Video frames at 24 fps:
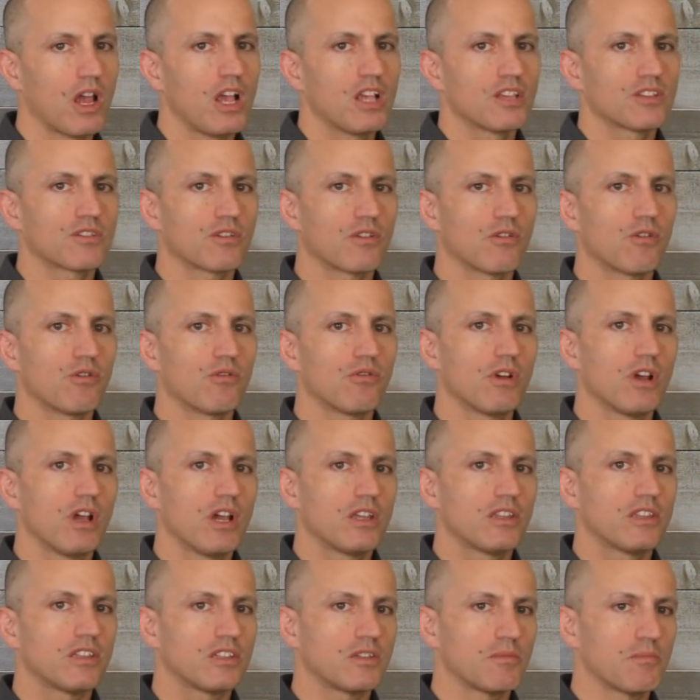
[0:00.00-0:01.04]
So
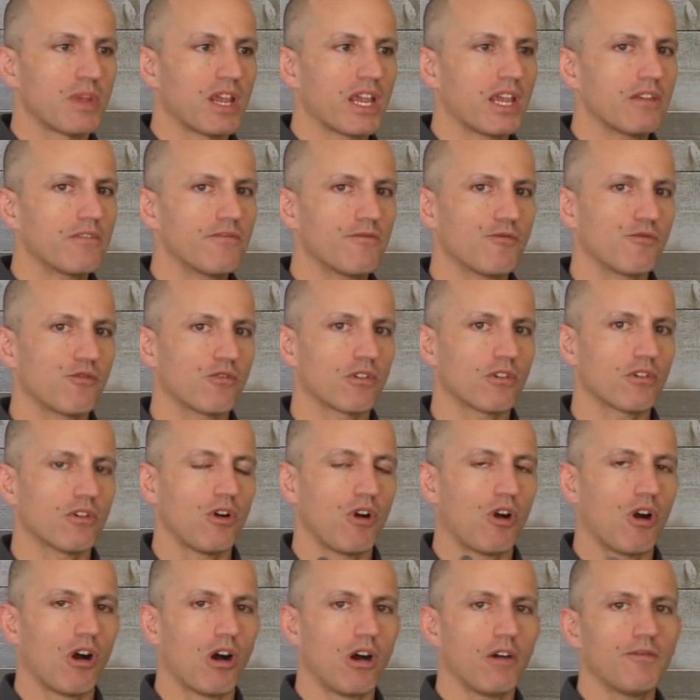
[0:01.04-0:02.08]
the demand for
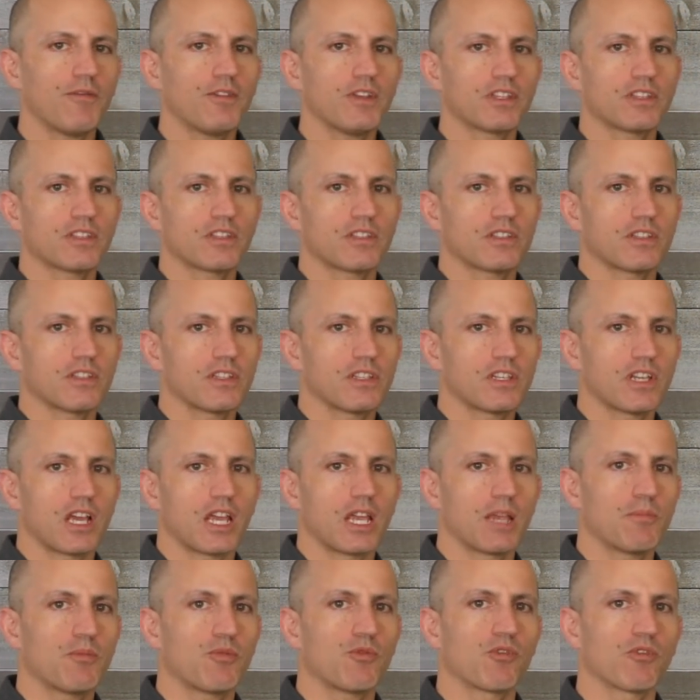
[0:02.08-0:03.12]
office
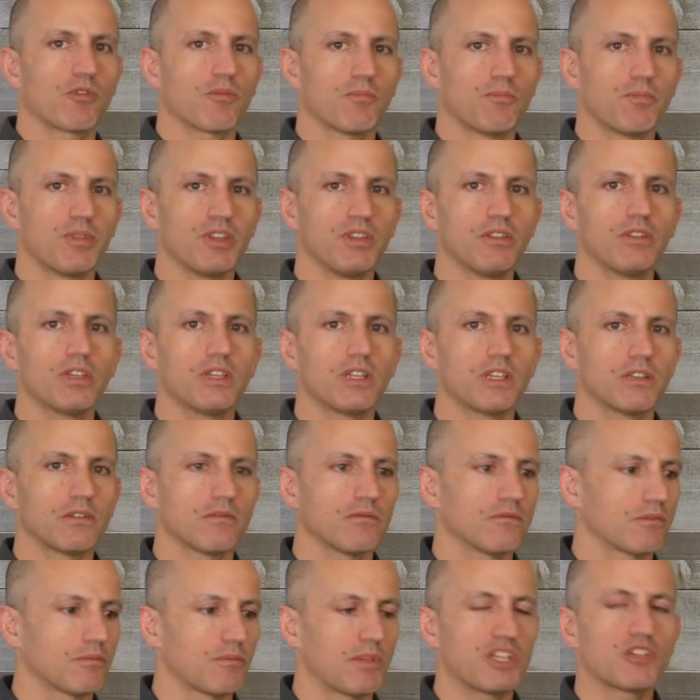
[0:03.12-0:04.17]
type or building
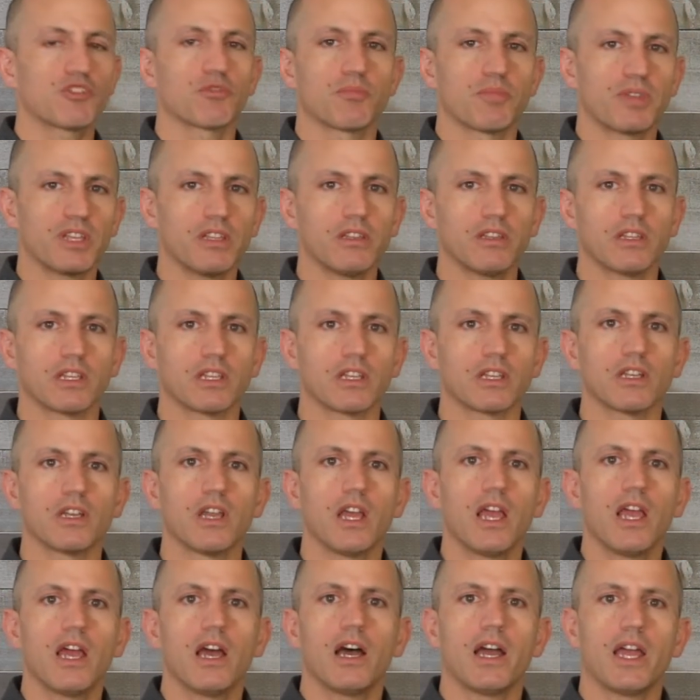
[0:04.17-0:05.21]
or major building
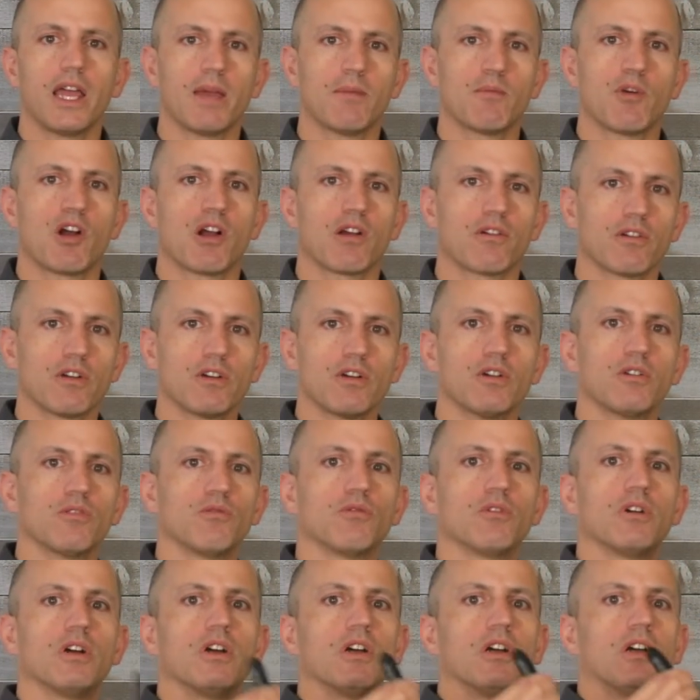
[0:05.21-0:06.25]

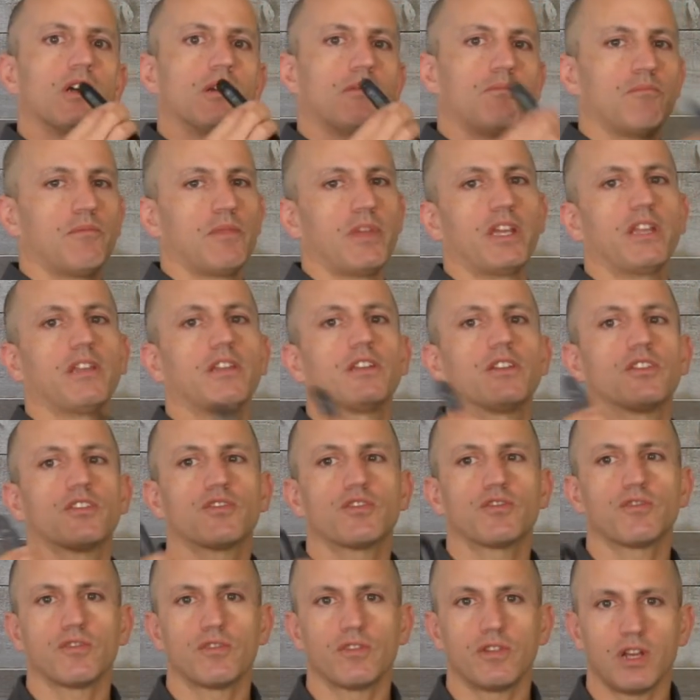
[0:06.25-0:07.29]
MRO,
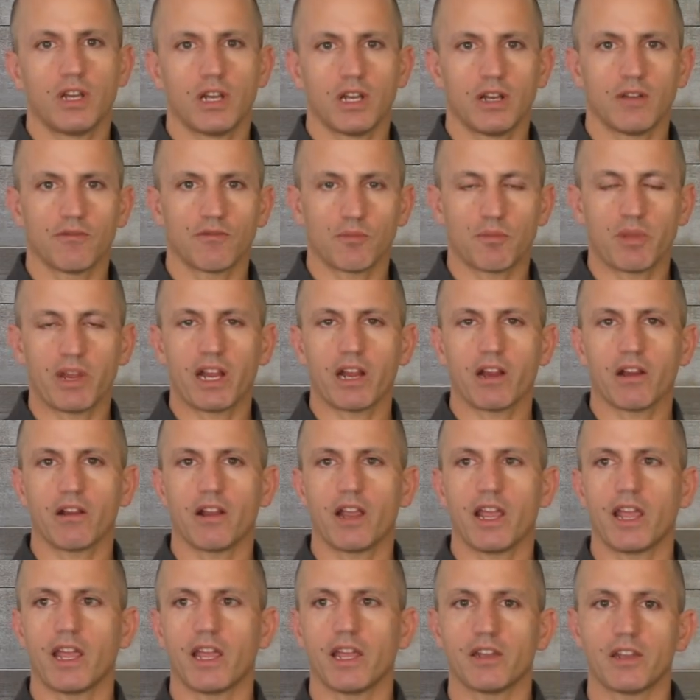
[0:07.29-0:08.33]
maintenance,
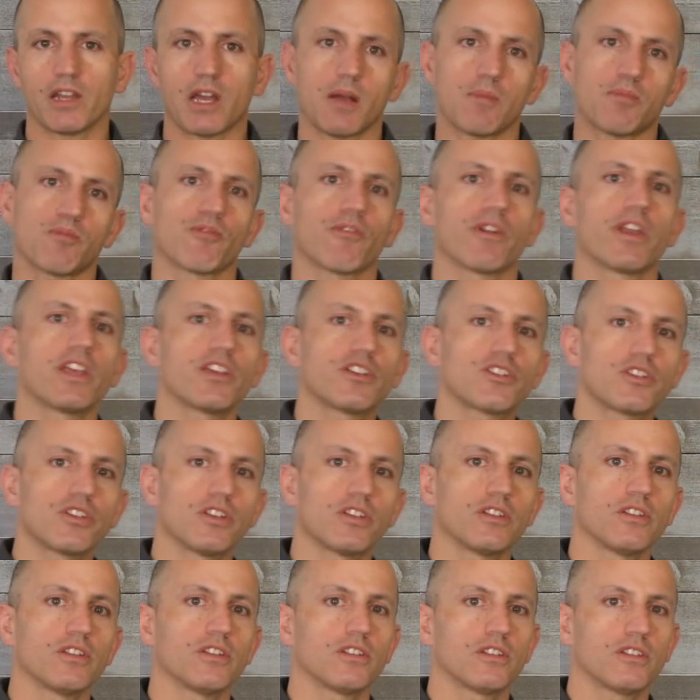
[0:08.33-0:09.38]
repair and
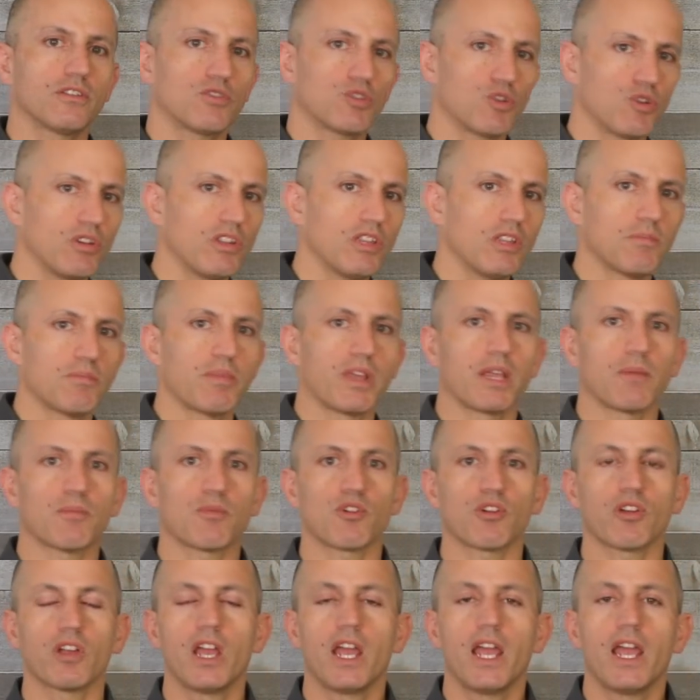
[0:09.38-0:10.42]
operation toilet
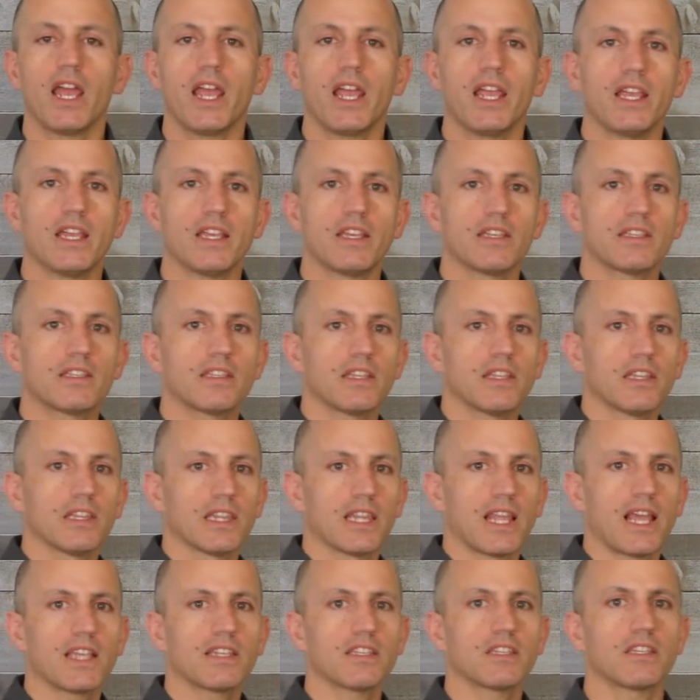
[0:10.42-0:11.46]
paper is
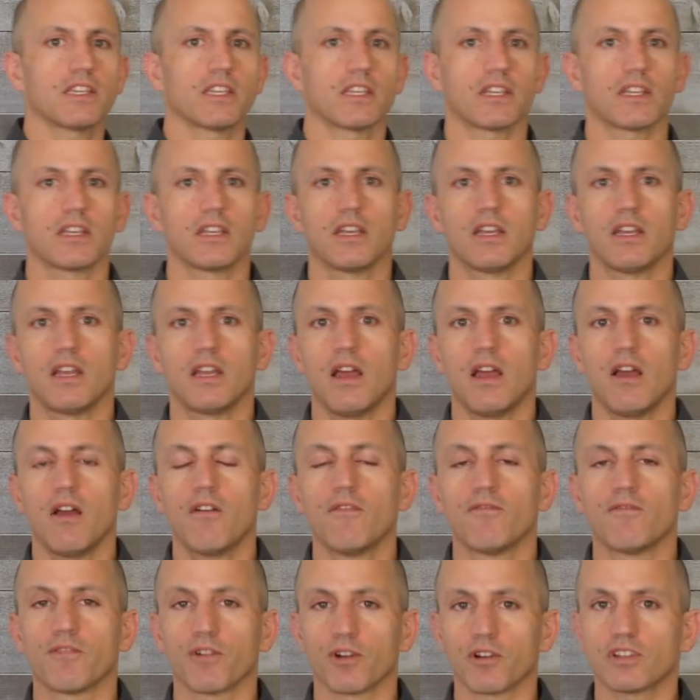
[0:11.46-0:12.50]
lessening
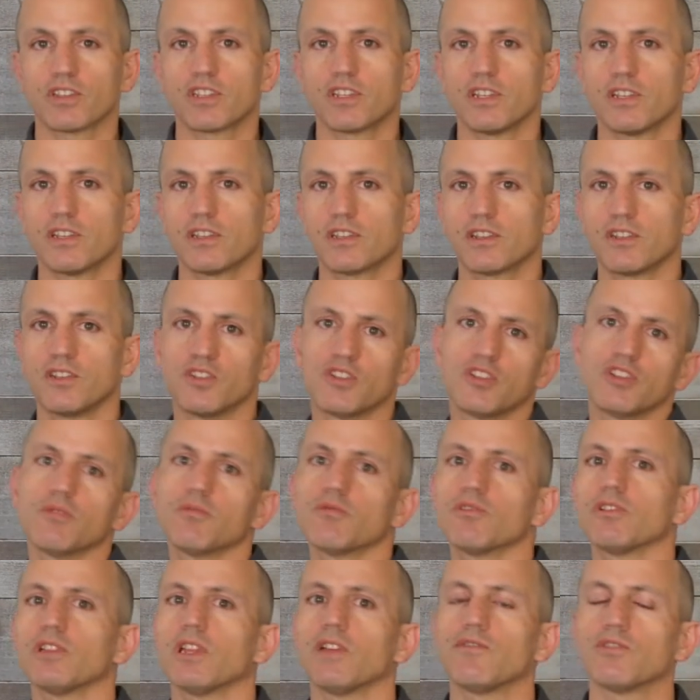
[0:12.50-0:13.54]
versus
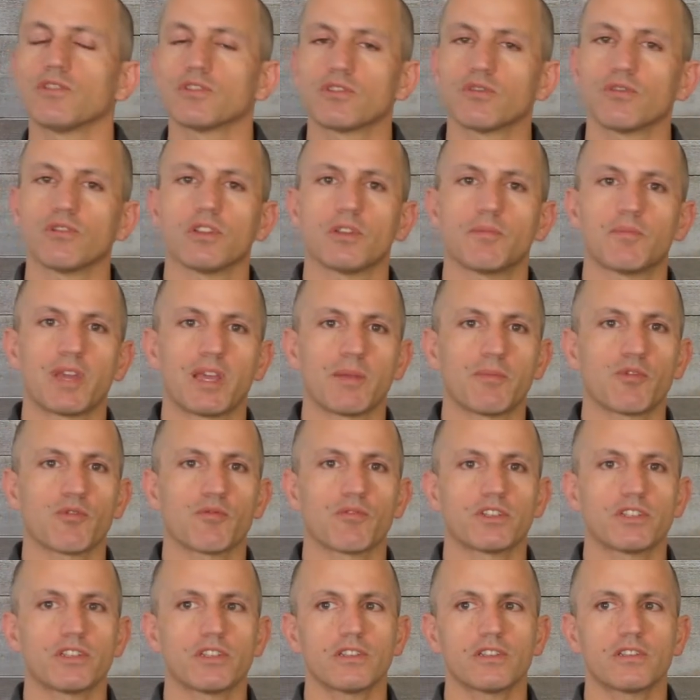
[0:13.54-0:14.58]
consumer level toilet paper,
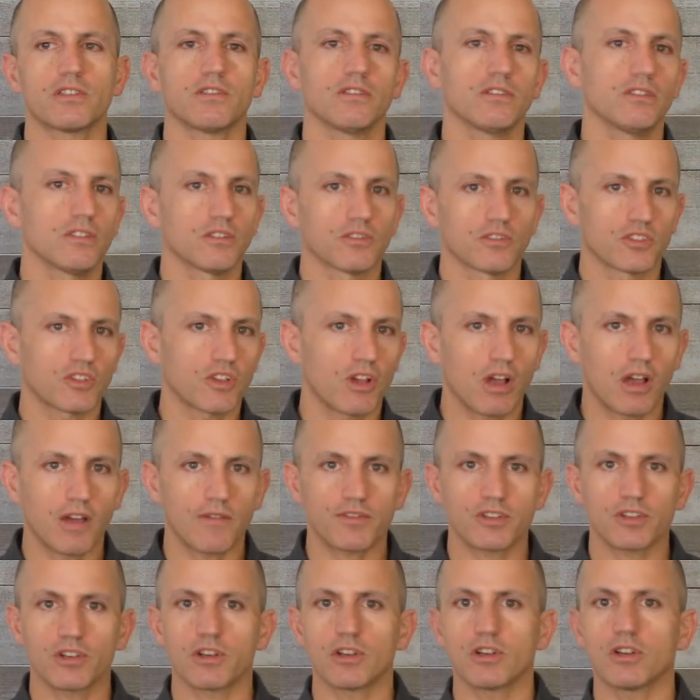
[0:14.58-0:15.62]
which is a little
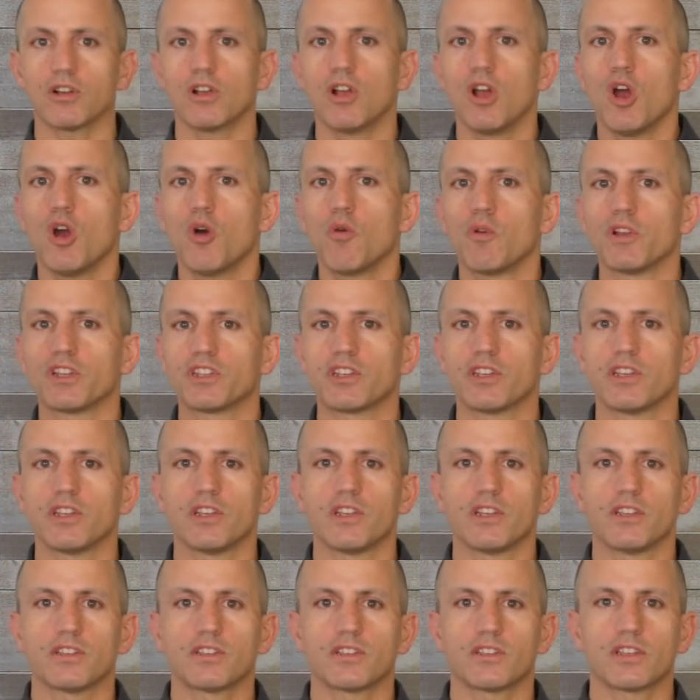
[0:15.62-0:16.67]
softer, which
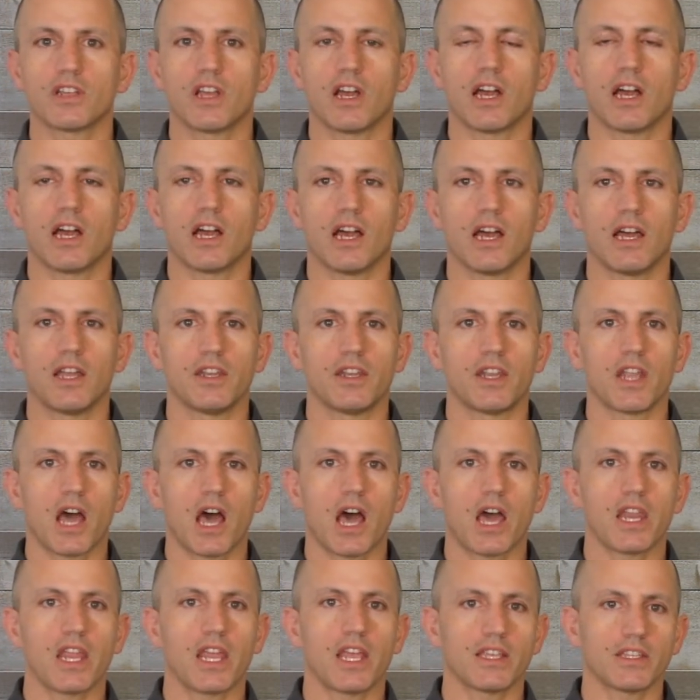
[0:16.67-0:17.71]
is
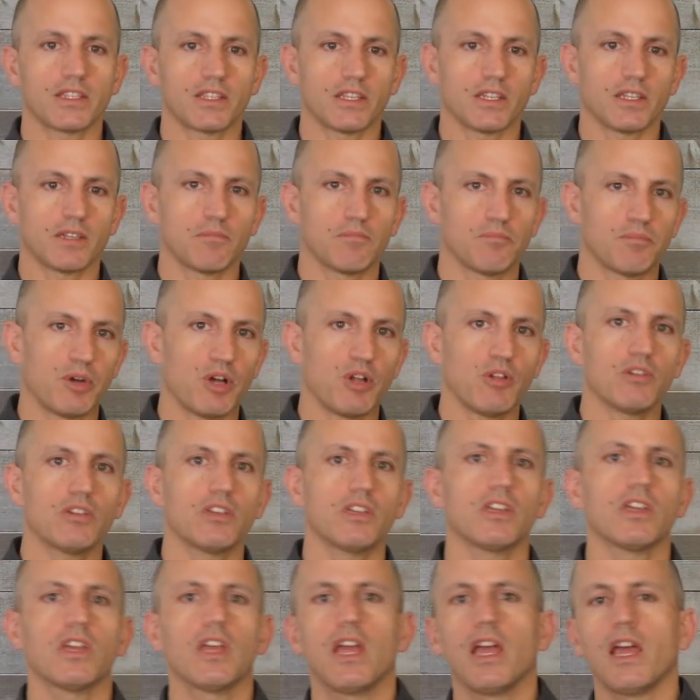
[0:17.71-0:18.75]
not as in
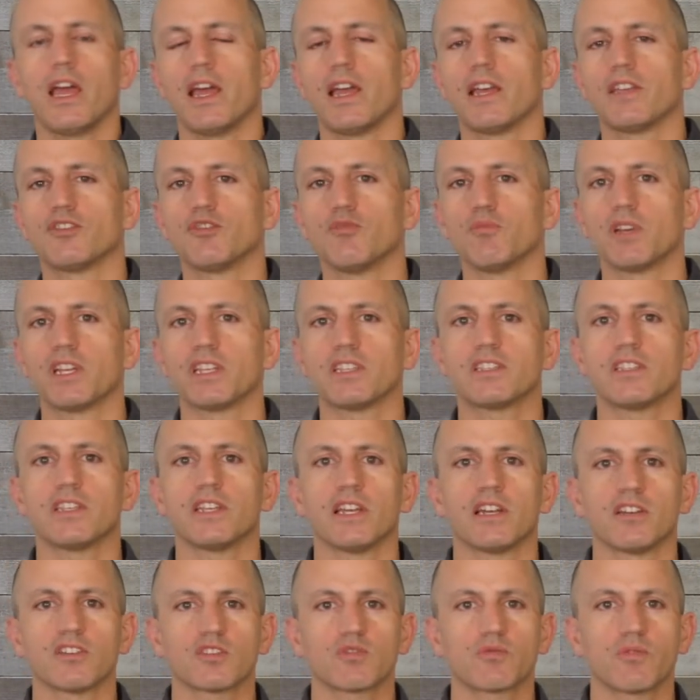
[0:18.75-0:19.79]
bulk as you might see
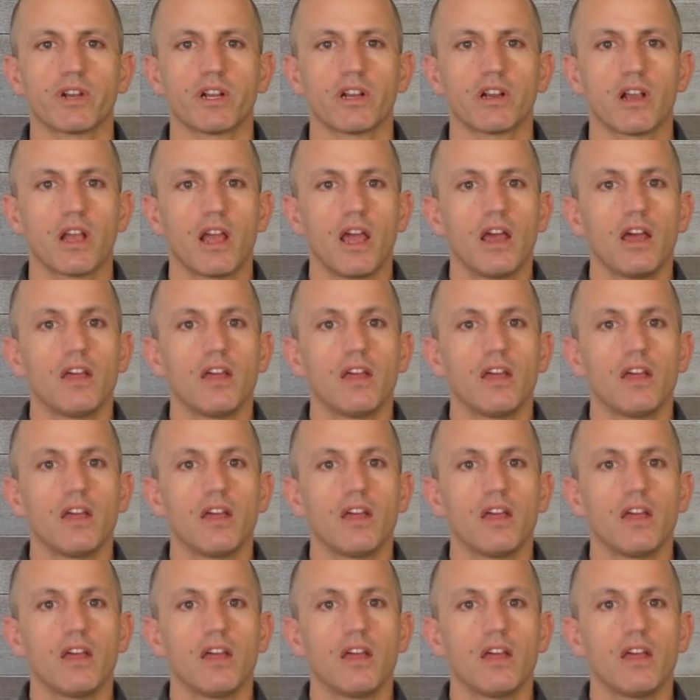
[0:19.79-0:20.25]
elsewhere.